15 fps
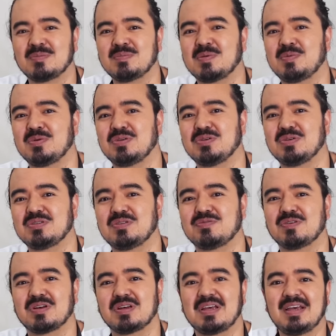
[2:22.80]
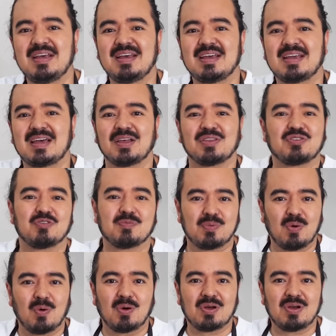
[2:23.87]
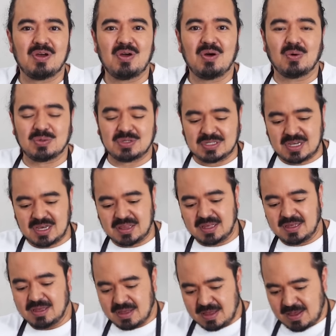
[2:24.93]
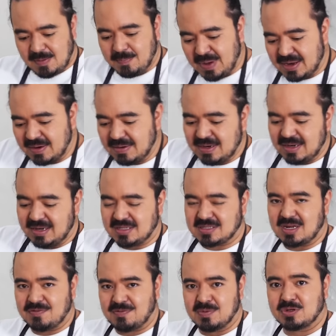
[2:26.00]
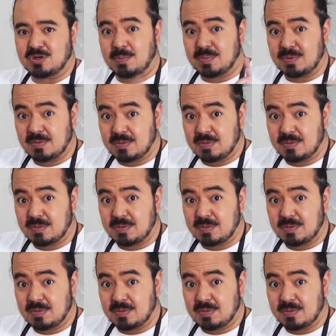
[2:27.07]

some people use different cuts of pork altogether. But let's start from the top.